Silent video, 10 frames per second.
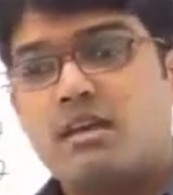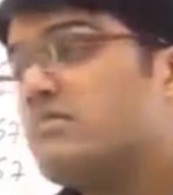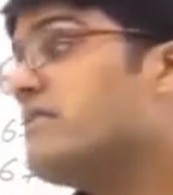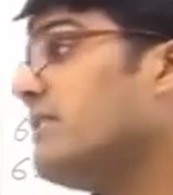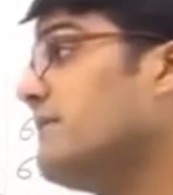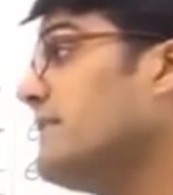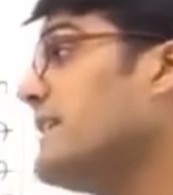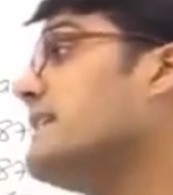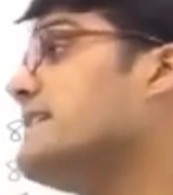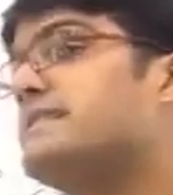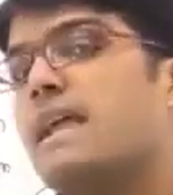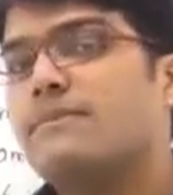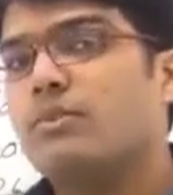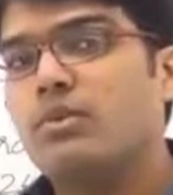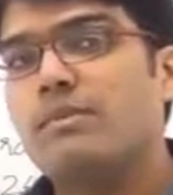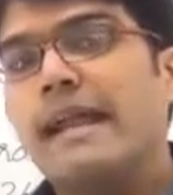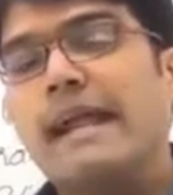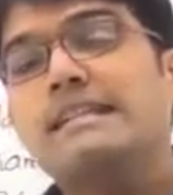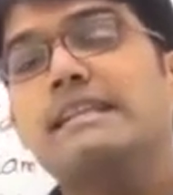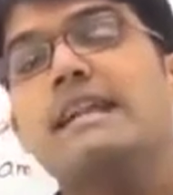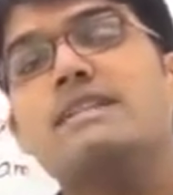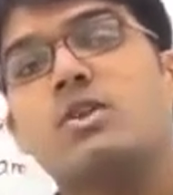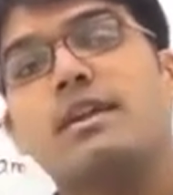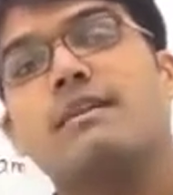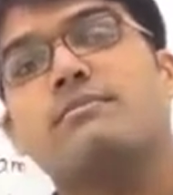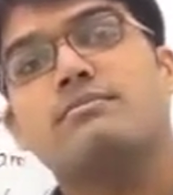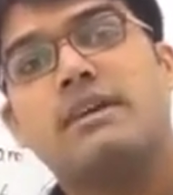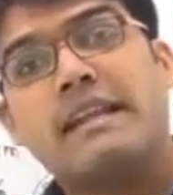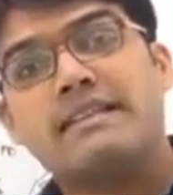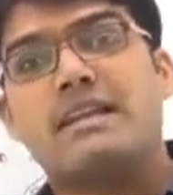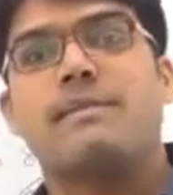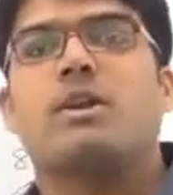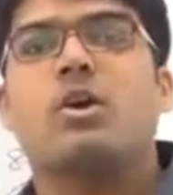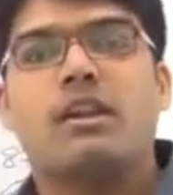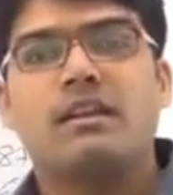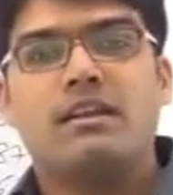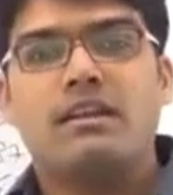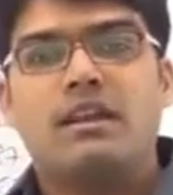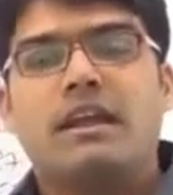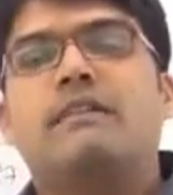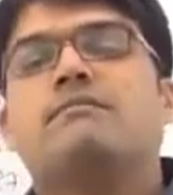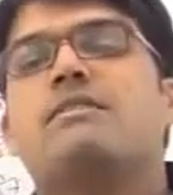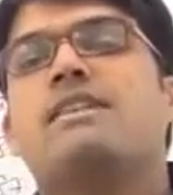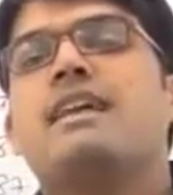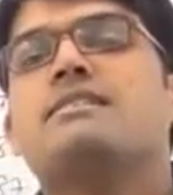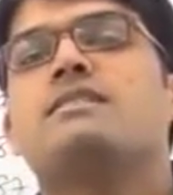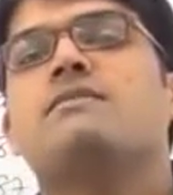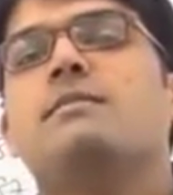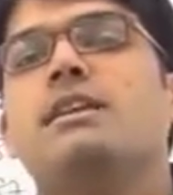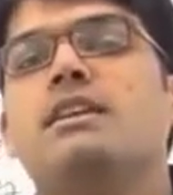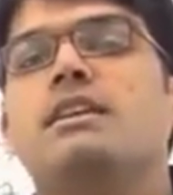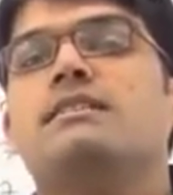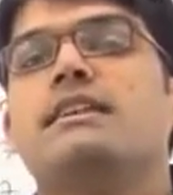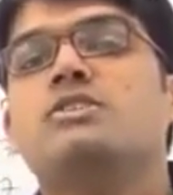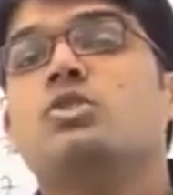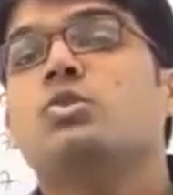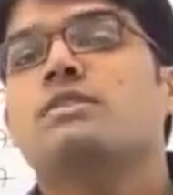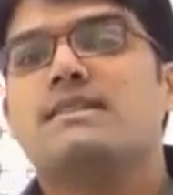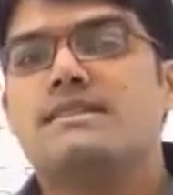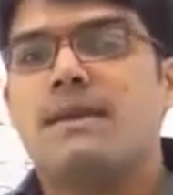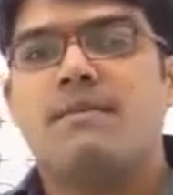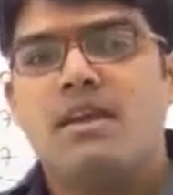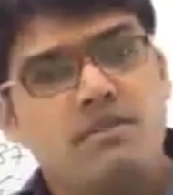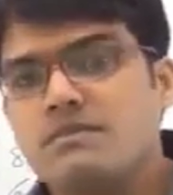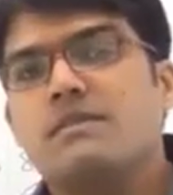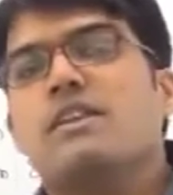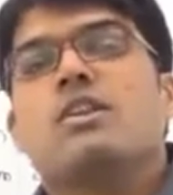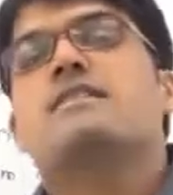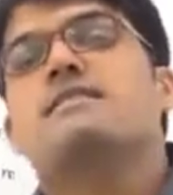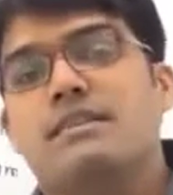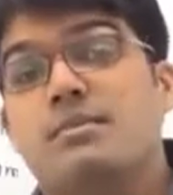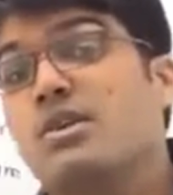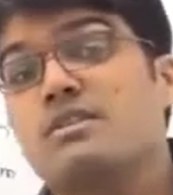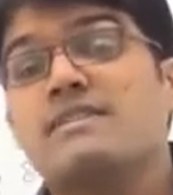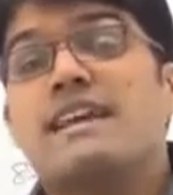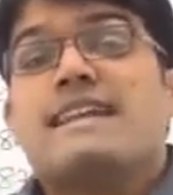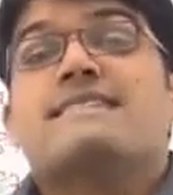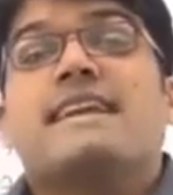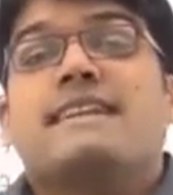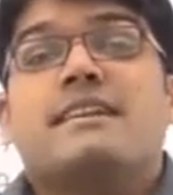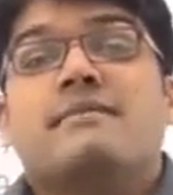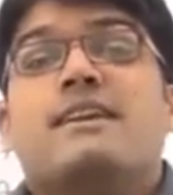We will feel that it is step 4, but actually that's not a correct step at all and one of the answers will be there is no such step, which we will not see because we are excited.